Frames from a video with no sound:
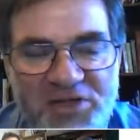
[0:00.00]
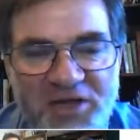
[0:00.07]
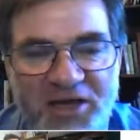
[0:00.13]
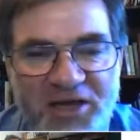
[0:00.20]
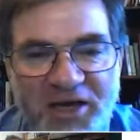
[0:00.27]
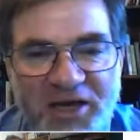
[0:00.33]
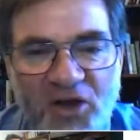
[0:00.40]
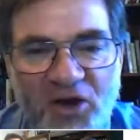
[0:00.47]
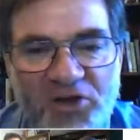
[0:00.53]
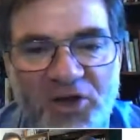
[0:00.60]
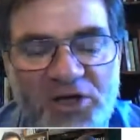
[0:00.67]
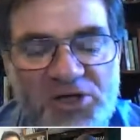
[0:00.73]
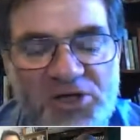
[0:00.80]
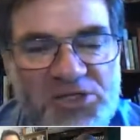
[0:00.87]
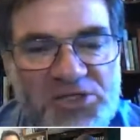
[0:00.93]
that can hear the
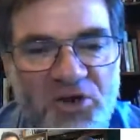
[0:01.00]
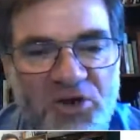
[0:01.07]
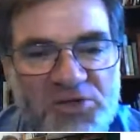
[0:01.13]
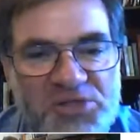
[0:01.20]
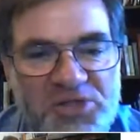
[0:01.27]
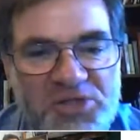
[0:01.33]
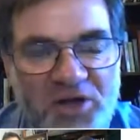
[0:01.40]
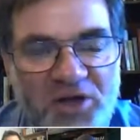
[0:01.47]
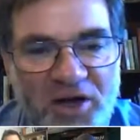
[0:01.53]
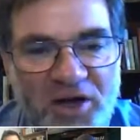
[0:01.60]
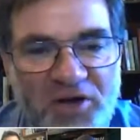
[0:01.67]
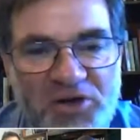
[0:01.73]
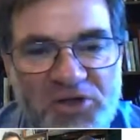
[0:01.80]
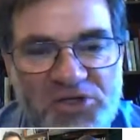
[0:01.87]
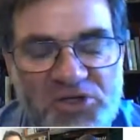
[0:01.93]
concerns that are
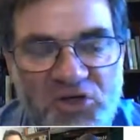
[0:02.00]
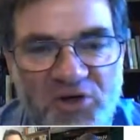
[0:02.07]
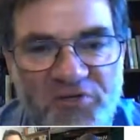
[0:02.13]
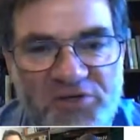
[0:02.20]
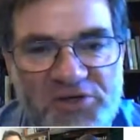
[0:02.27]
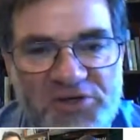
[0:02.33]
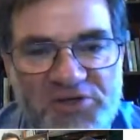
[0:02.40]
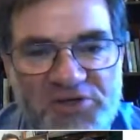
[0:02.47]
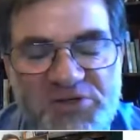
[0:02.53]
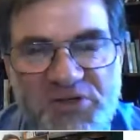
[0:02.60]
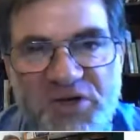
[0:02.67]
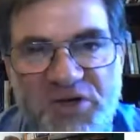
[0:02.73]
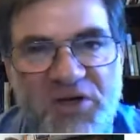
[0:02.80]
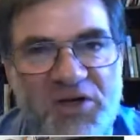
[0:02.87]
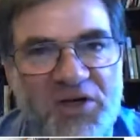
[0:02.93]
under the surface.